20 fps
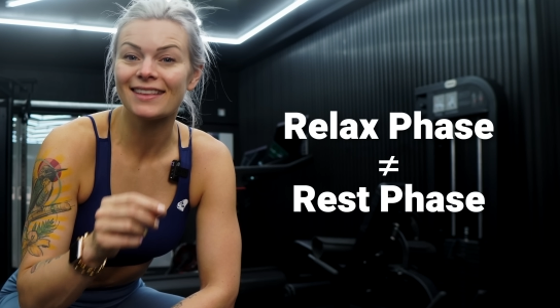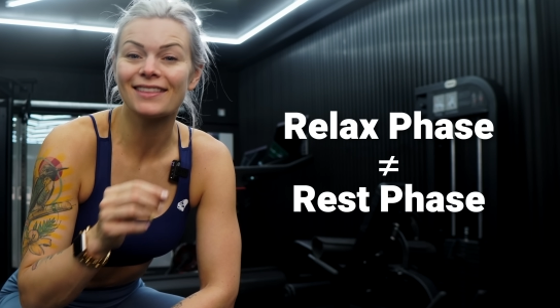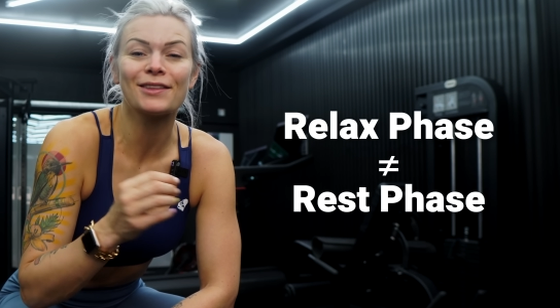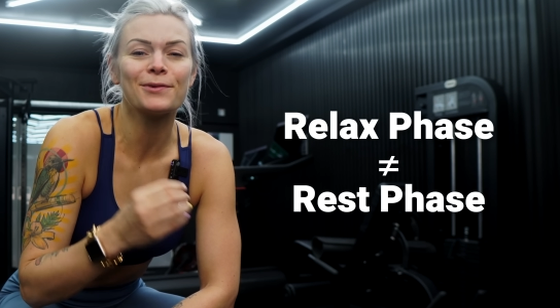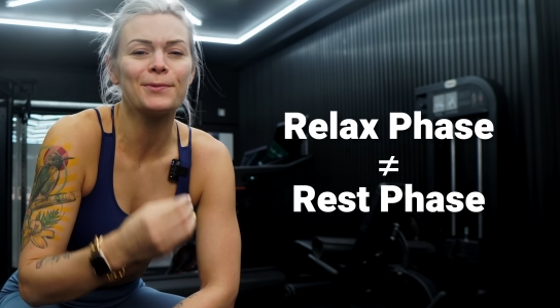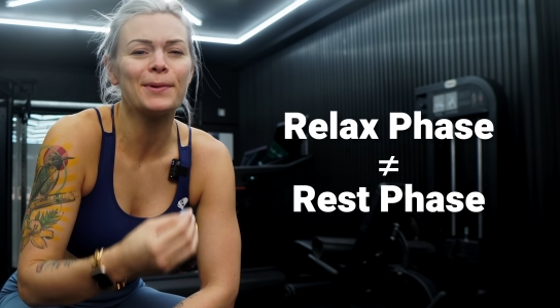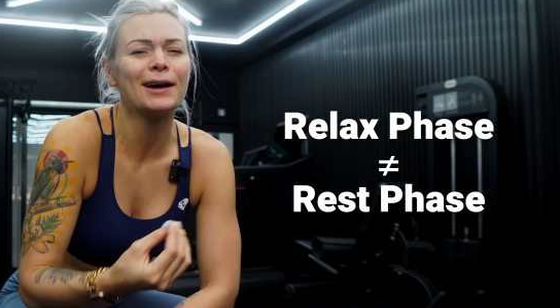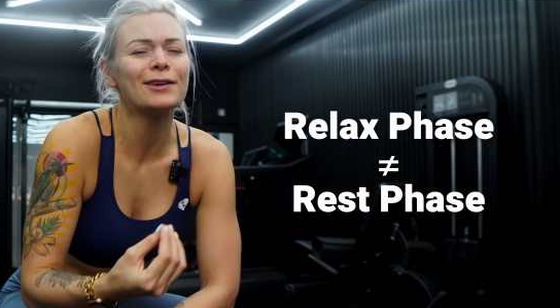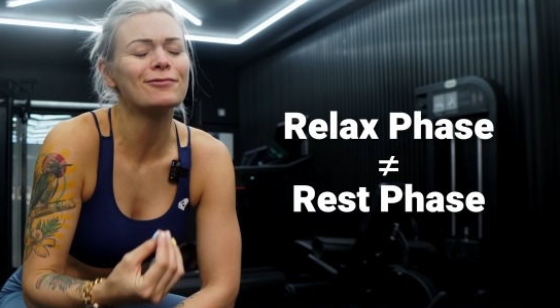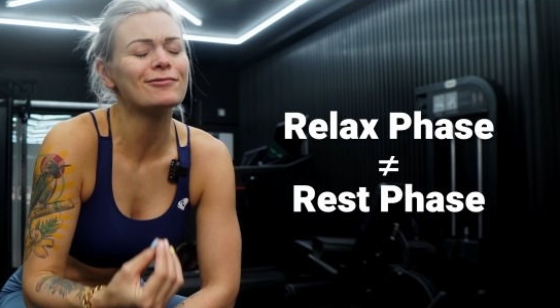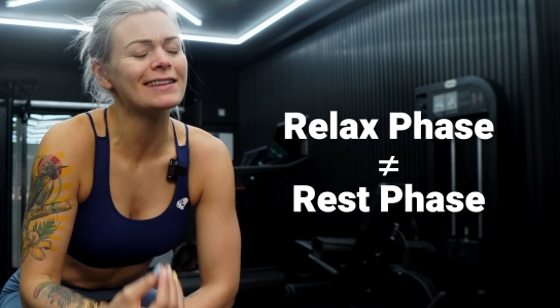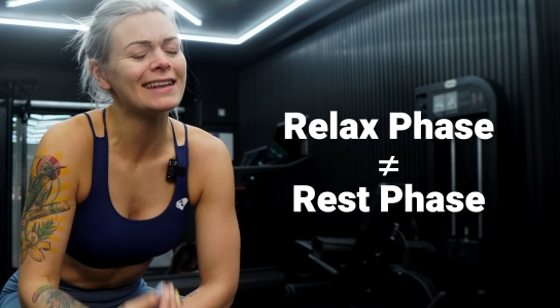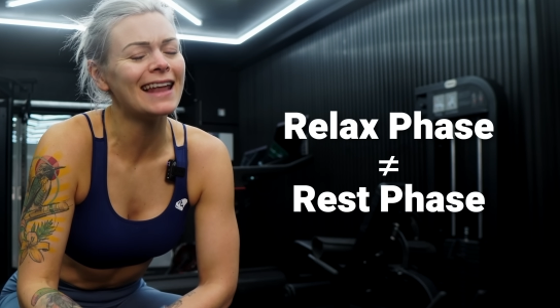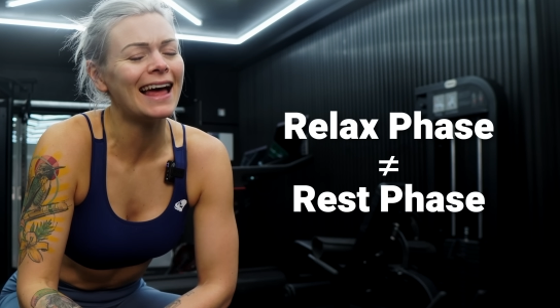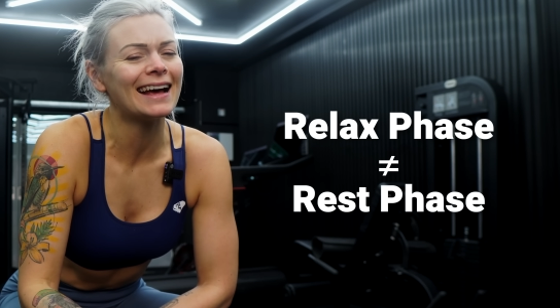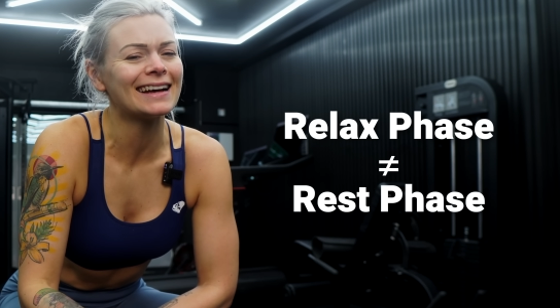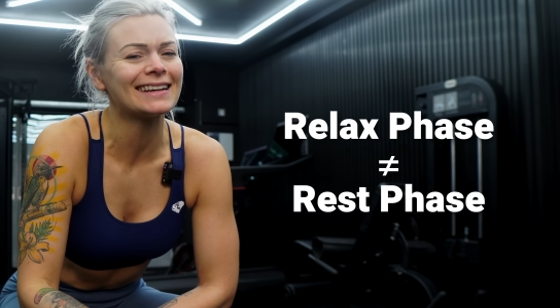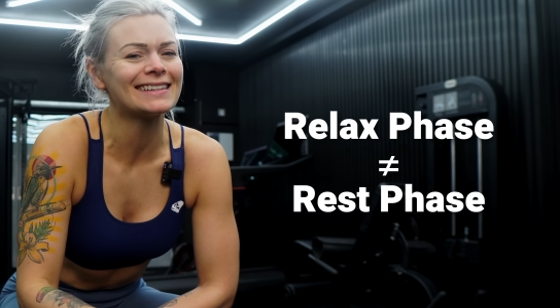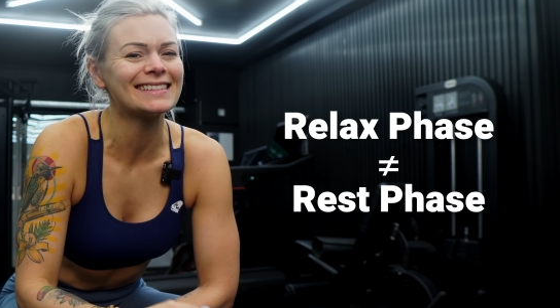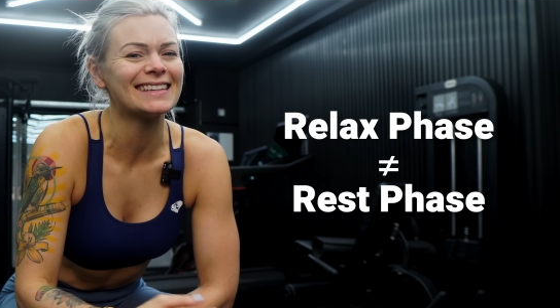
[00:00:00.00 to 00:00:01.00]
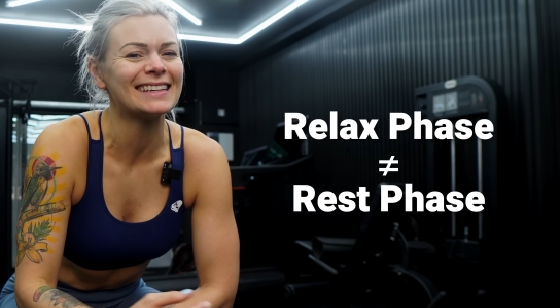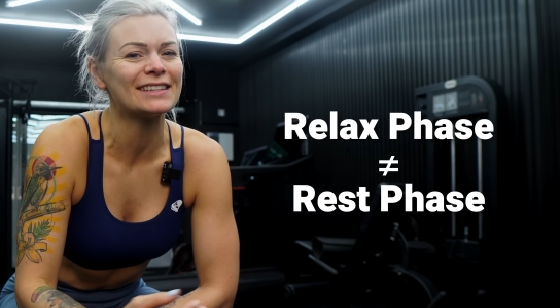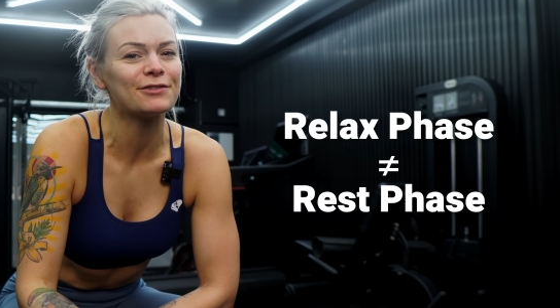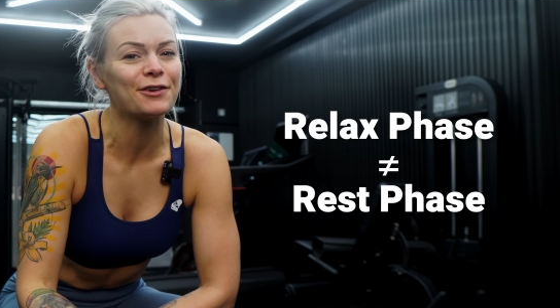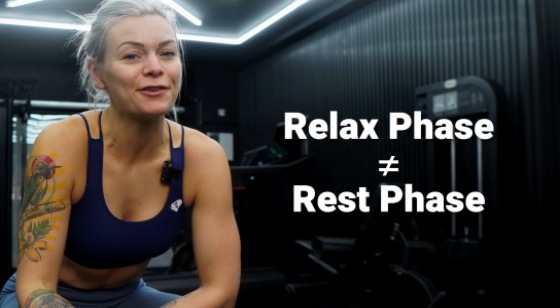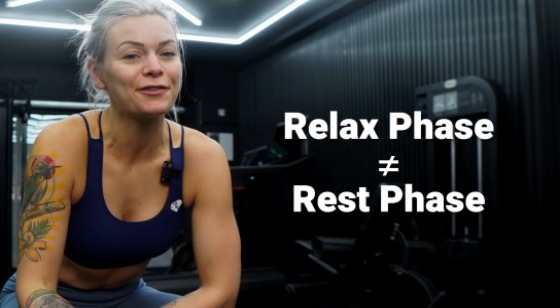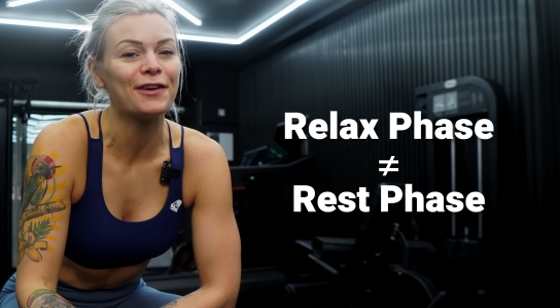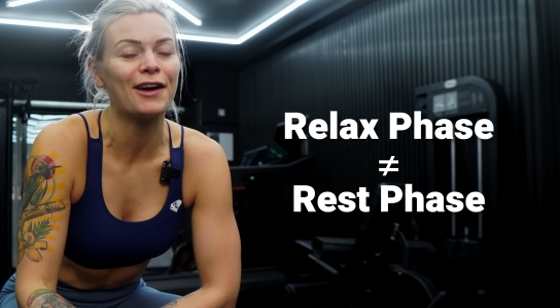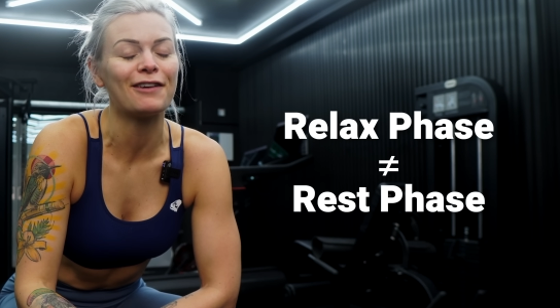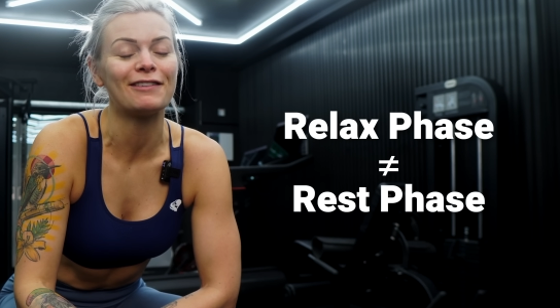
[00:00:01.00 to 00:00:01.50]
The word relax is
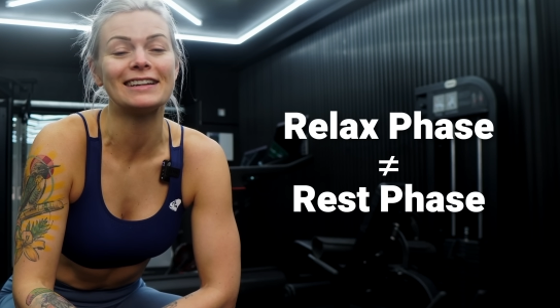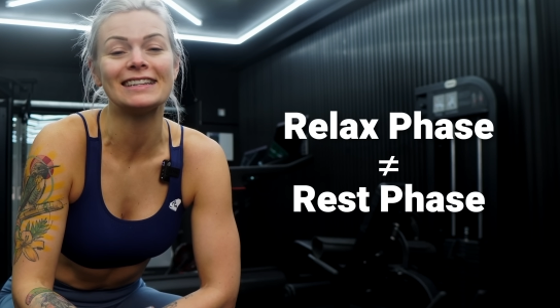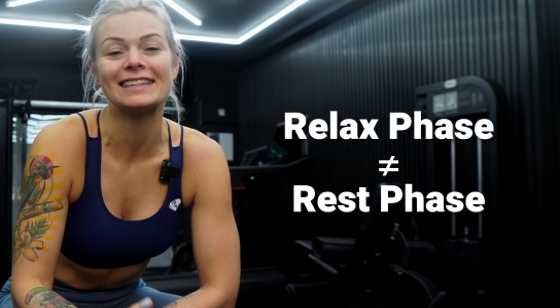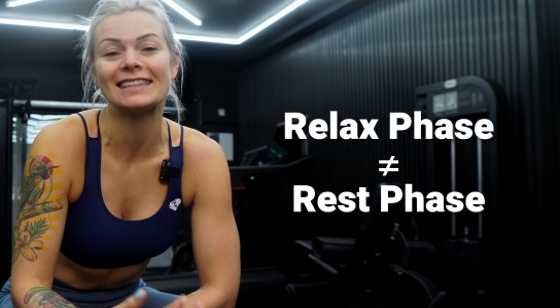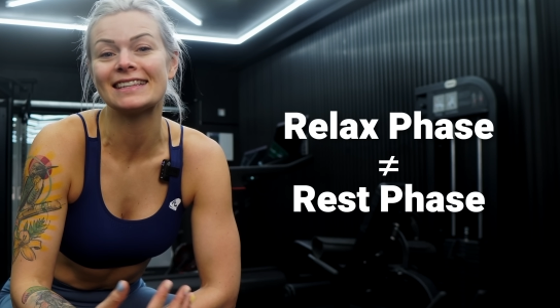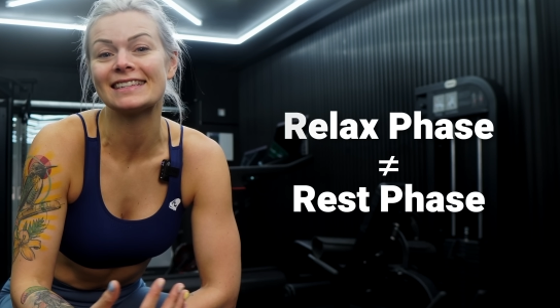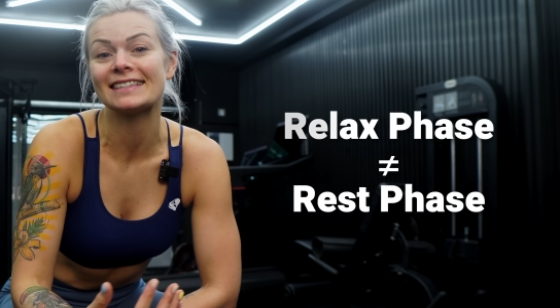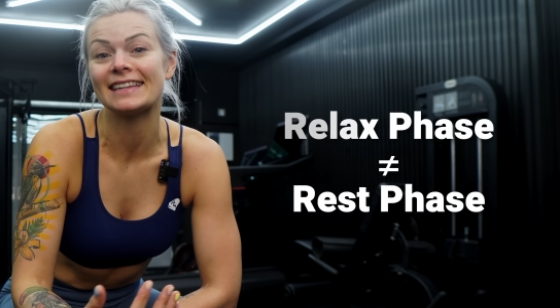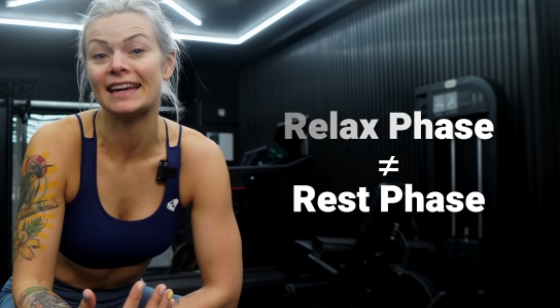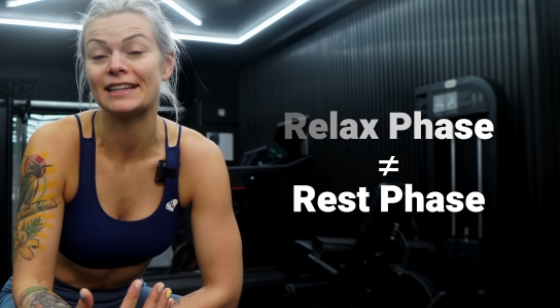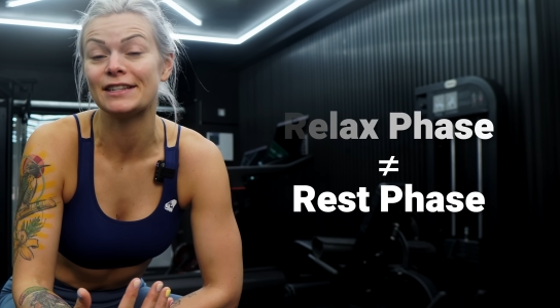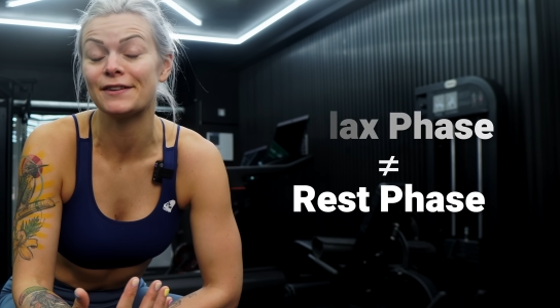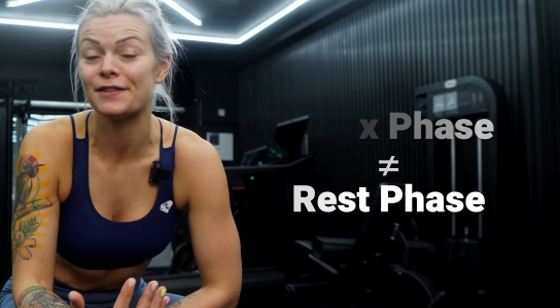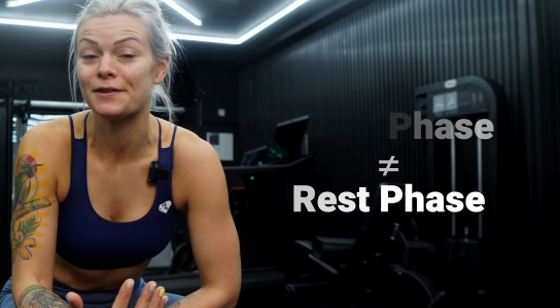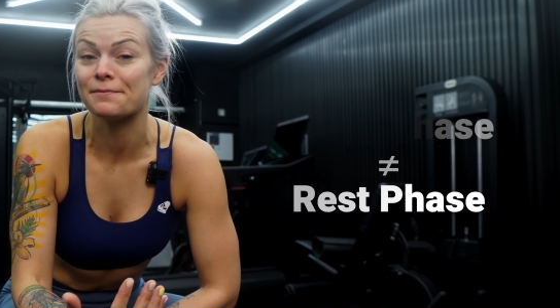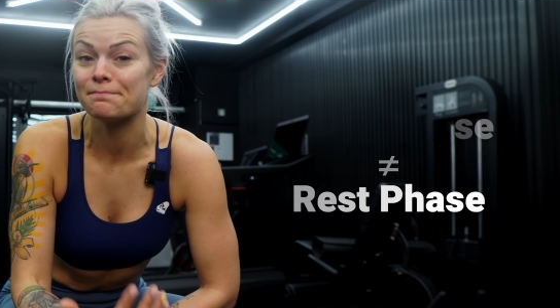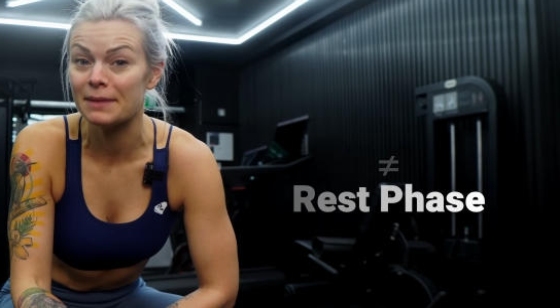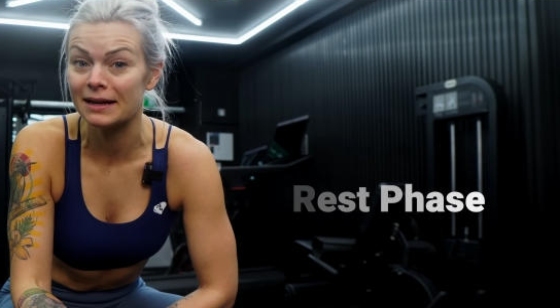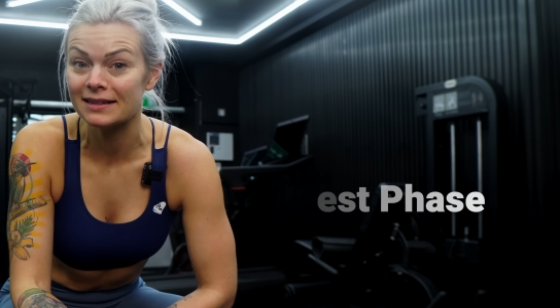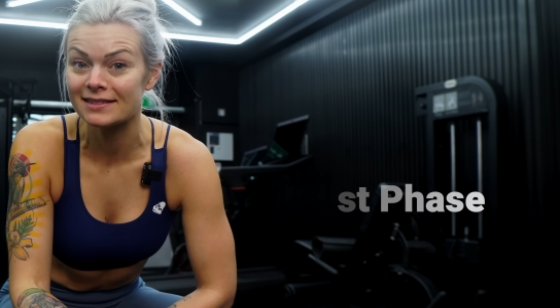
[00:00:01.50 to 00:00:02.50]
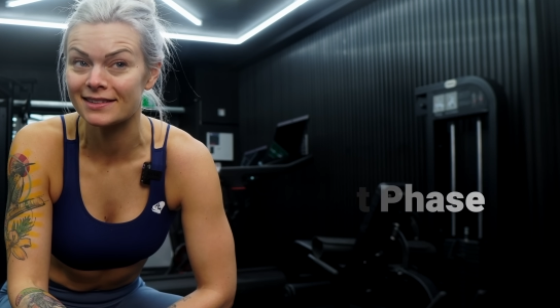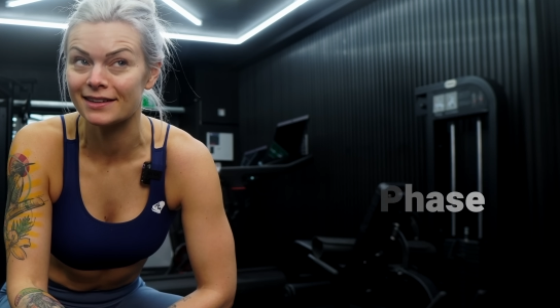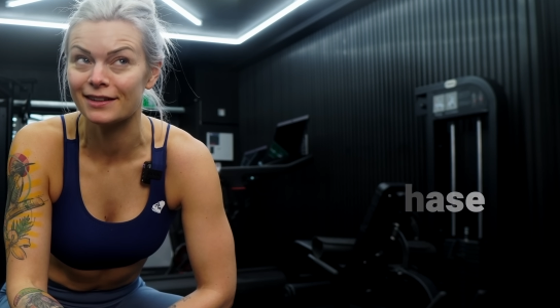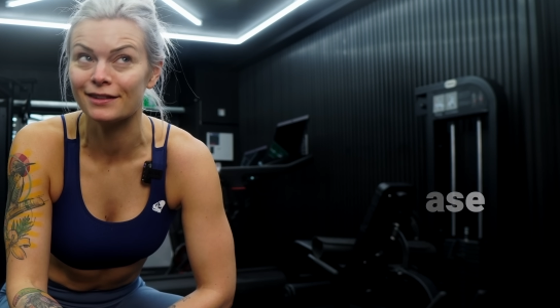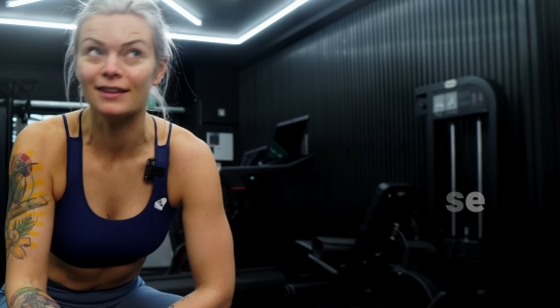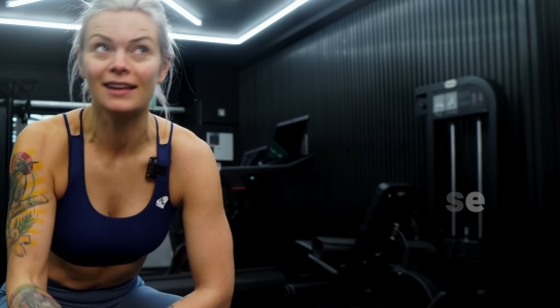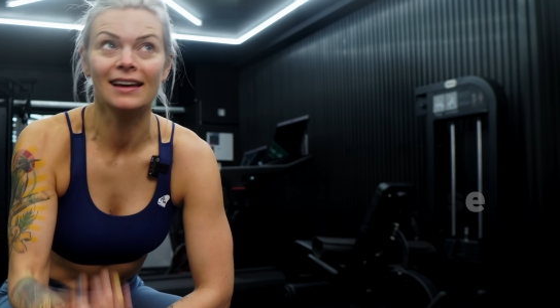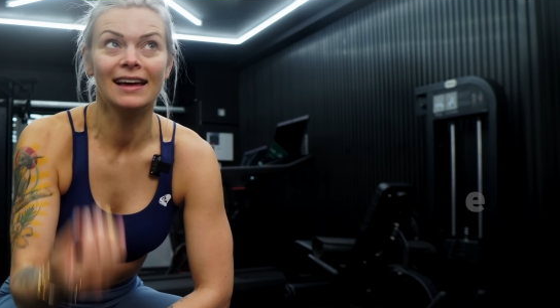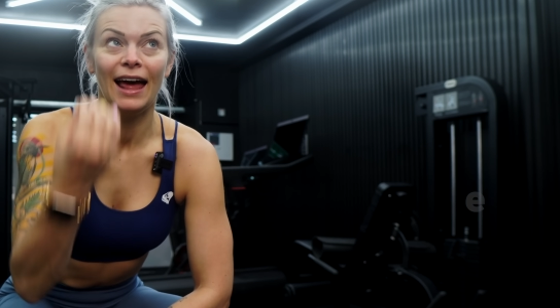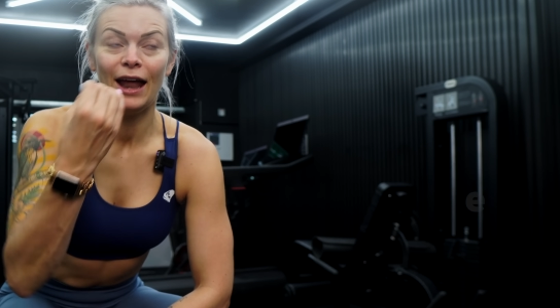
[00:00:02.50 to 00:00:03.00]
referring to the state of the
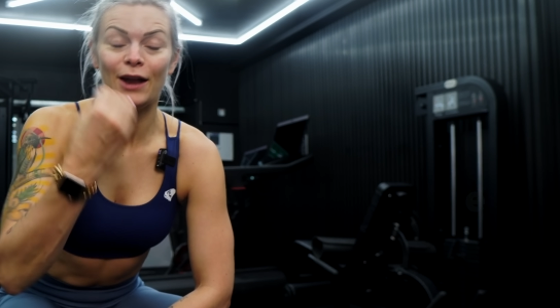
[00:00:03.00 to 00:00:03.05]
muscle,